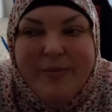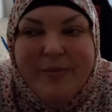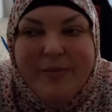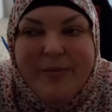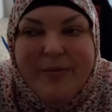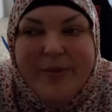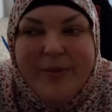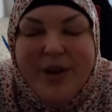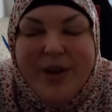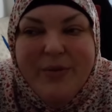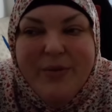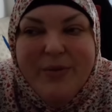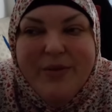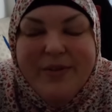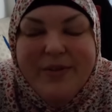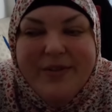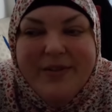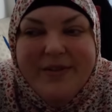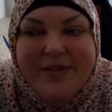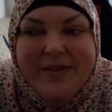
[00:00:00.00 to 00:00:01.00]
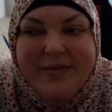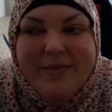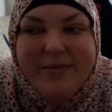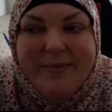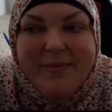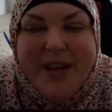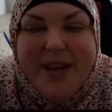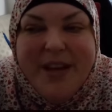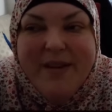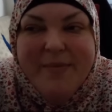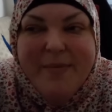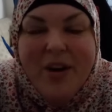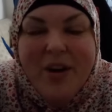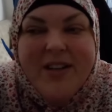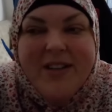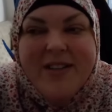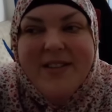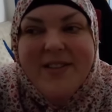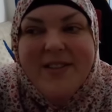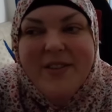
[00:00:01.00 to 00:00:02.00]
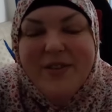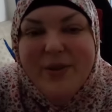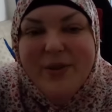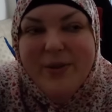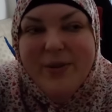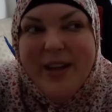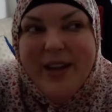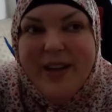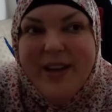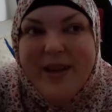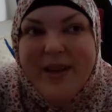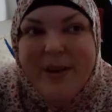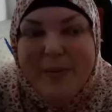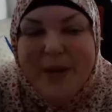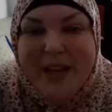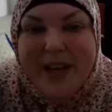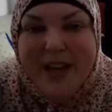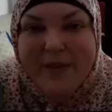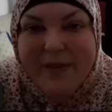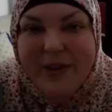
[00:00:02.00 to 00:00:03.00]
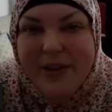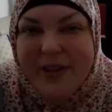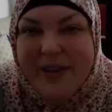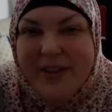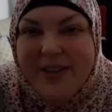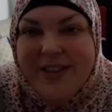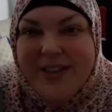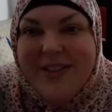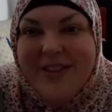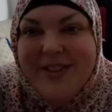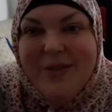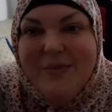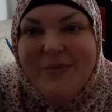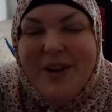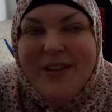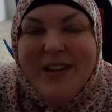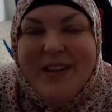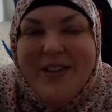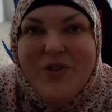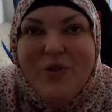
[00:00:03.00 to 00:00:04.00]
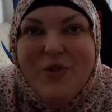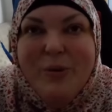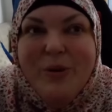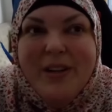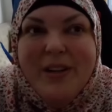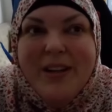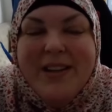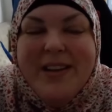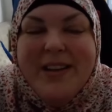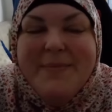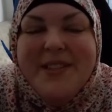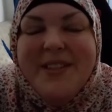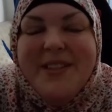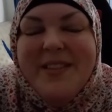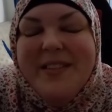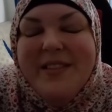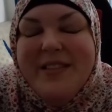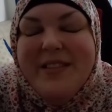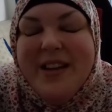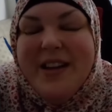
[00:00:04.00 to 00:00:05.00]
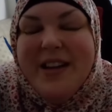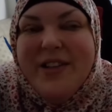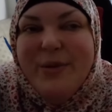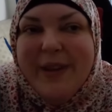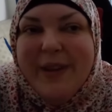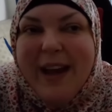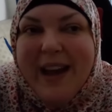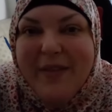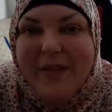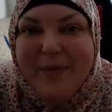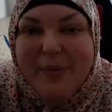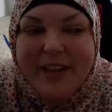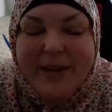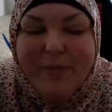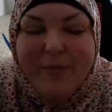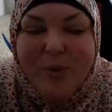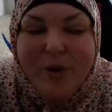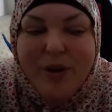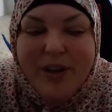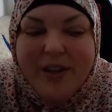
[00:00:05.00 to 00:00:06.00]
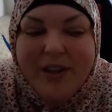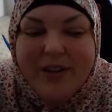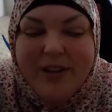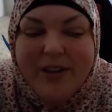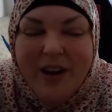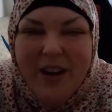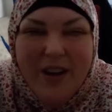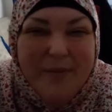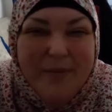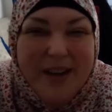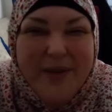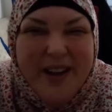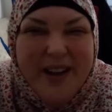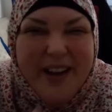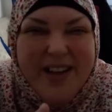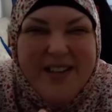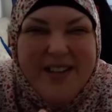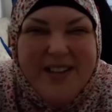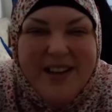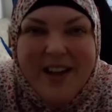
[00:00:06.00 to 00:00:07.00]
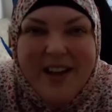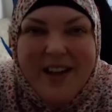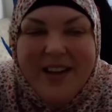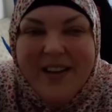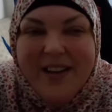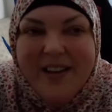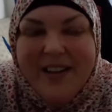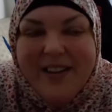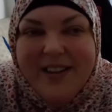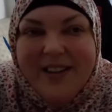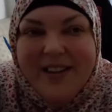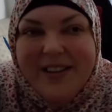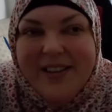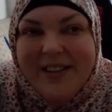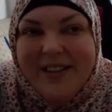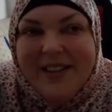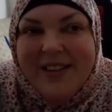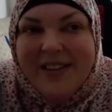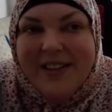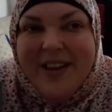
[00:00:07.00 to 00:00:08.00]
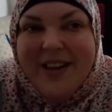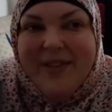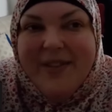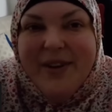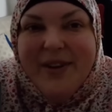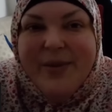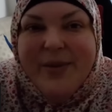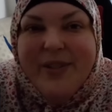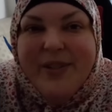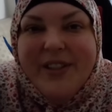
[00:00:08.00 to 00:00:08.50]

you know, being modest is also like about behavior. So I'm not like super like, I do laugh, but like I'm more calm now, I guess. Like, I don't know.